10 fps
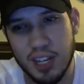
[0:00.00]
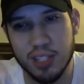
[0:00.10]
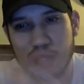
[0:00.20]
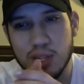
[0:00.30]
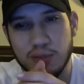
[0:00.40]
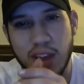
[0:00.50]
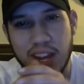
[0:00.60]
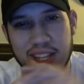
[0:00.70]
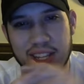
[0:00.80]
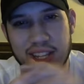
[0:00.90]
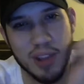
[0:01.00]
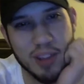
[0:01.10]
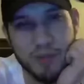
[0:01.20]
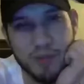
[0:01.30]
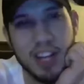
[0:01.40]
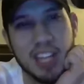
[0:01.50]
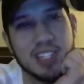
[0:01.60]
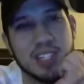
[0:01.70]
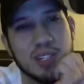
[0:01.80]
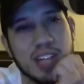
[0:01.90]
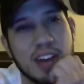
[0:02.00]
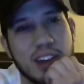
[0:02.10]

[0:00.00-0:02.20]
too because Frank is like one of the funniest dudes ever,